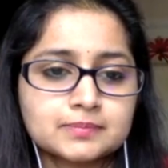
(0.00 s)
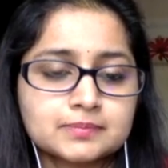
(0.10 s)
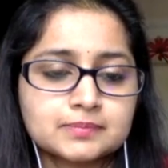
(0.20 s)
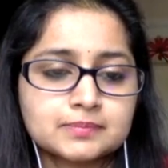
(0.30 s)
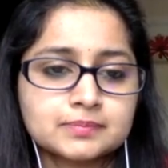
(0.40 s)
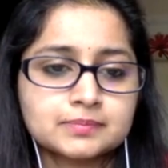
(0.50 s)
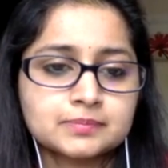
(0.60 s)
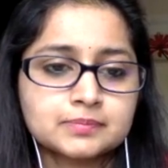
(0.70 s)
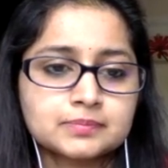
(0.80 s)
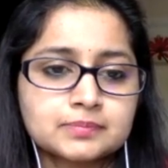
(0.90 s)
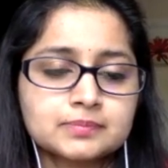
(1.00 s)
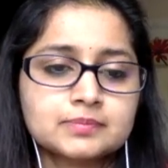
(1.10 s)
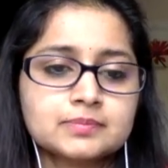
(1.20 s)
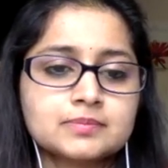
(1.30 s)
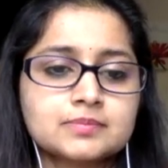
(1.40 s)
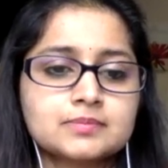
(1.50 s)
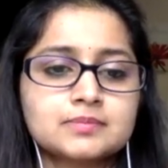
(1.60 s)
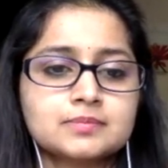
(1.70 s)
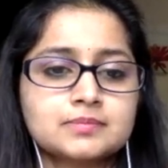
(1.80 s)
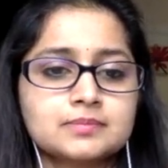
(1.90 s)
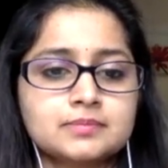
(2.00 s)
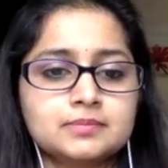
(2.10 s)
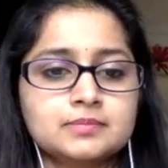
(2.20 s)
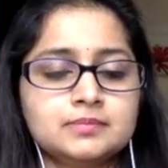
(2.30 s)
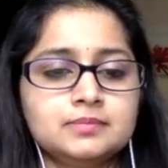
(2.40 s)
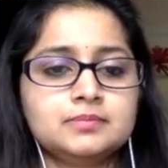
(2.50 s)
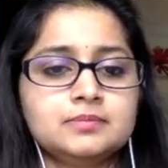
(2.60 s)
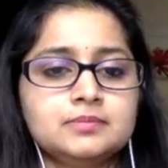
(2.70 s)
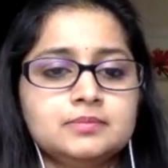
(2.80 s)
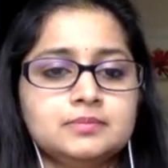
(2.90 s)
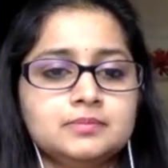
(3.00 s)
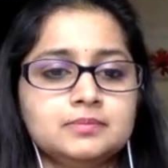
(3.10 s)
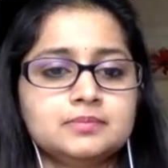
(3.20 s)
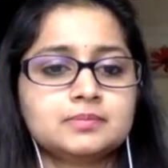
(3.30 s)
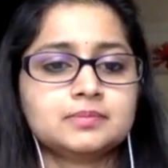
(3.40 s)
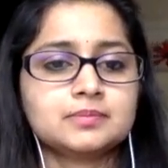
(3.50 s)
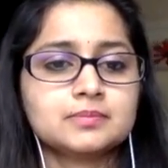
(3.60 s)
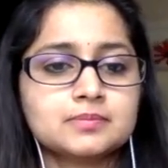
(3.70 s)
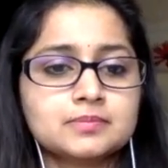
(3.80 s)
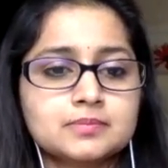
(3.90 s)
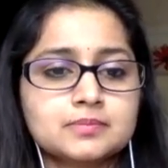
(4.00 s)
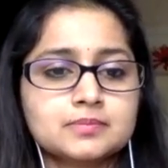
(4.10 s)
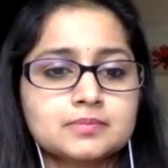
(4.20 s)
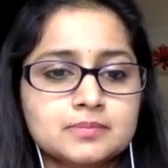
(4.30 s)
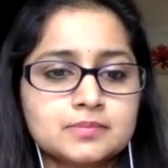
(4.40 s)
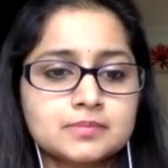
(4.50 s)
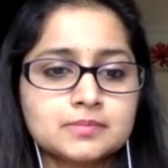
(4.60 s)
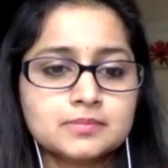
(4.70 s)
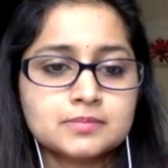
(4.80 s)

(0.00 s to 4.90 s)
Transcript: This person isn't speaking.